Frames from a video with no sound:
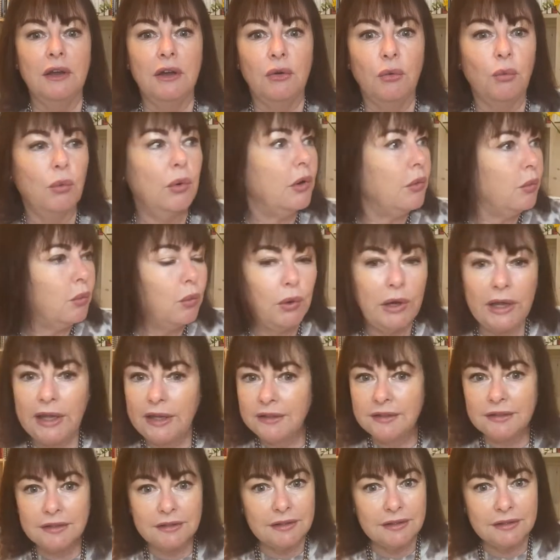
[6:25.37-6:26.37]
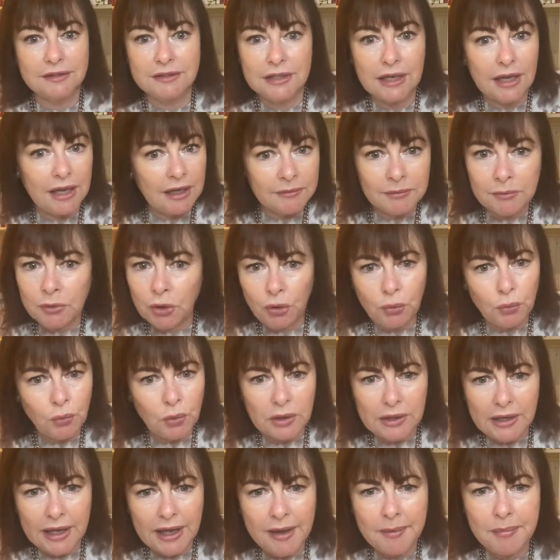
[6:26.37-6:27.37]
Where did the time go?
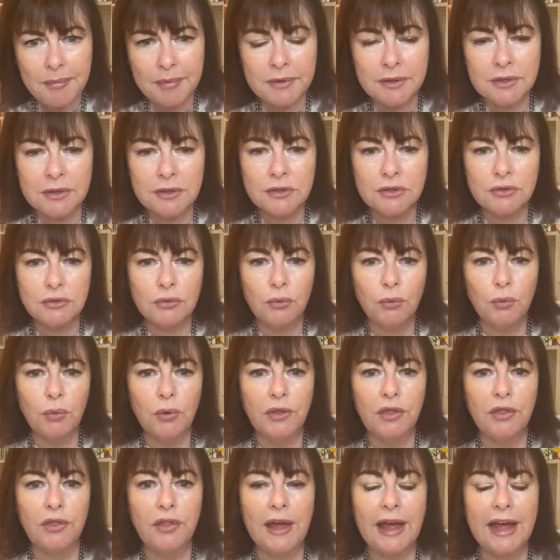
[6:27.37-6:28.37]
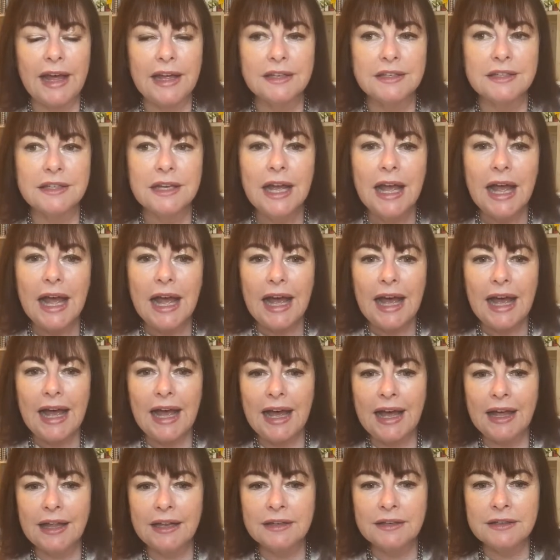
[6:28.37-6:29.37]
What happened with that?
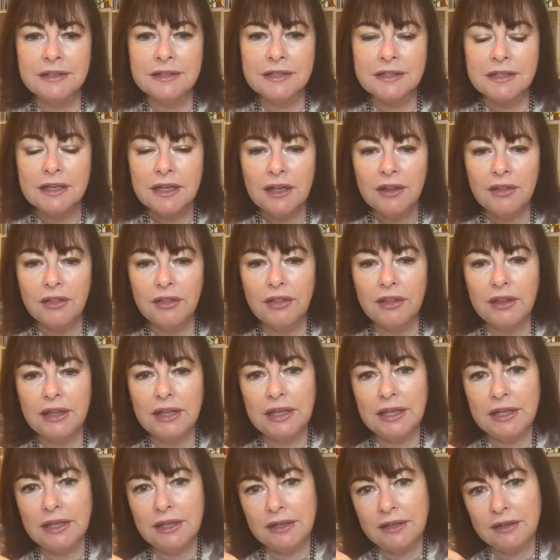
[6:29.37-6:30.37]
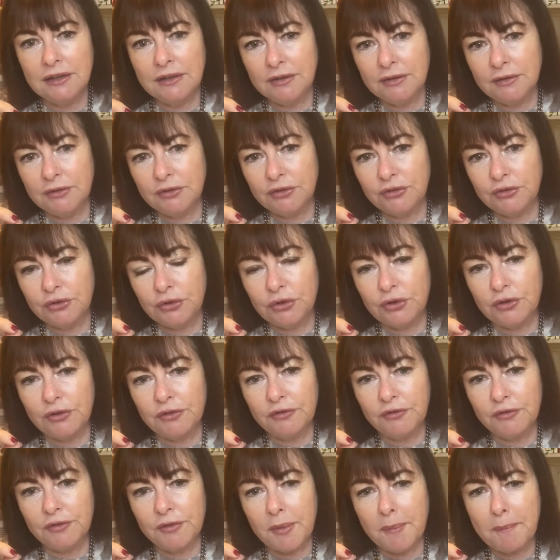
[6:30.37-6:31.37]
And the sort
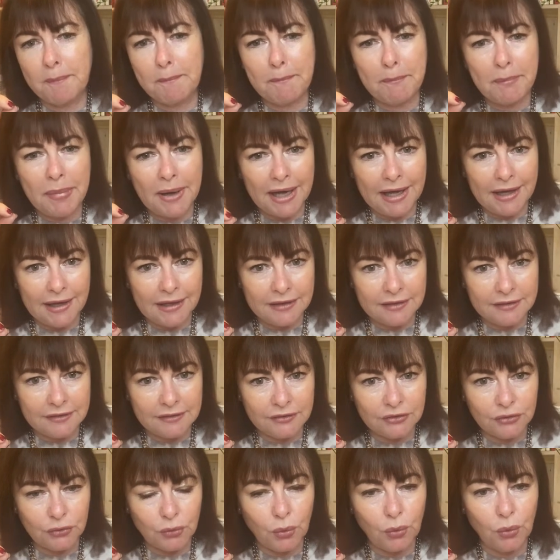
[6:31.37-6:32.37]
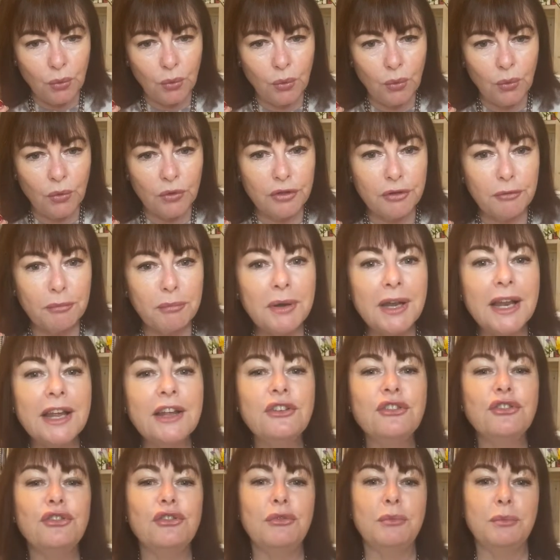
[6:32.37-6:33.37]
of buzz or the
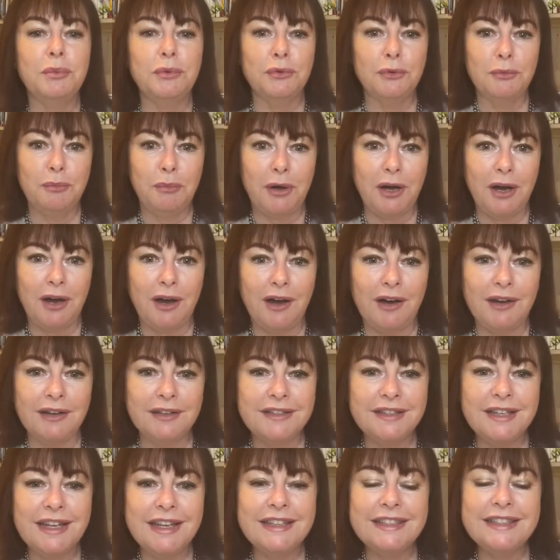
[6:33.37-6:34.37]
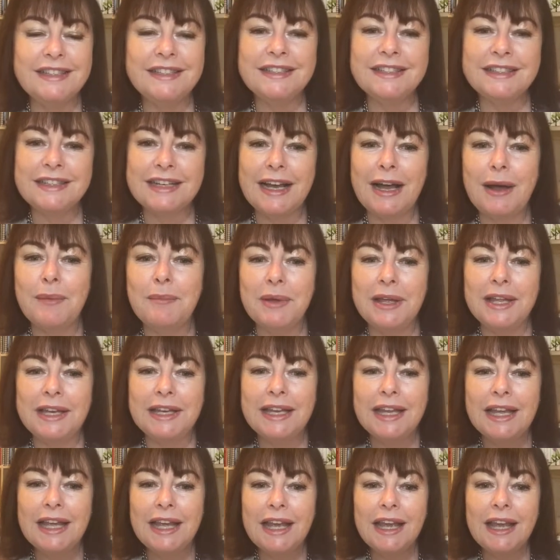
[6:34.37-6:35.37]
pleasurable part tends to come in
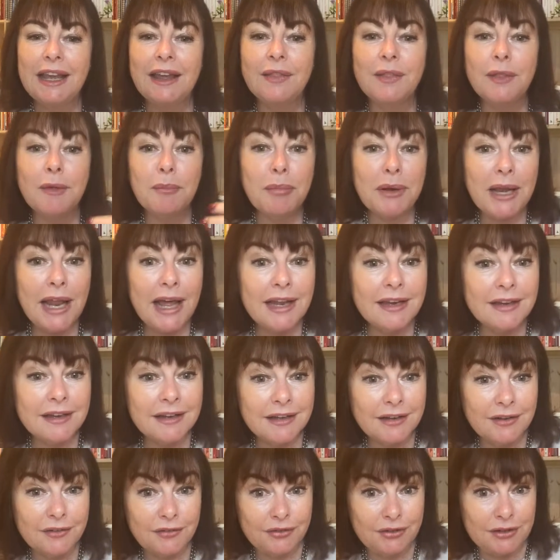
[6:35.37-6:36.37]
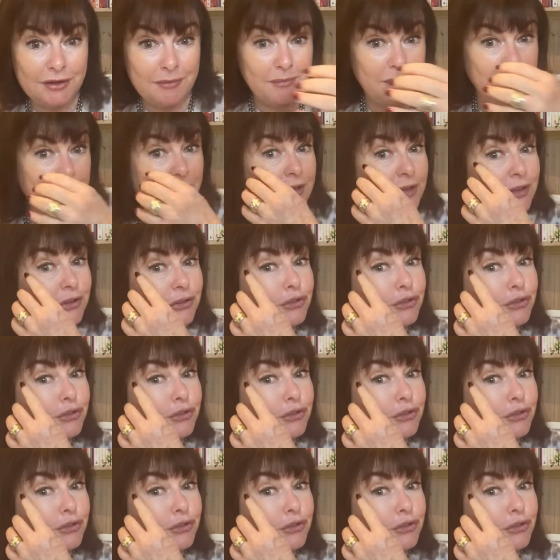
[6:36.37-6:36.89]
the planning of something.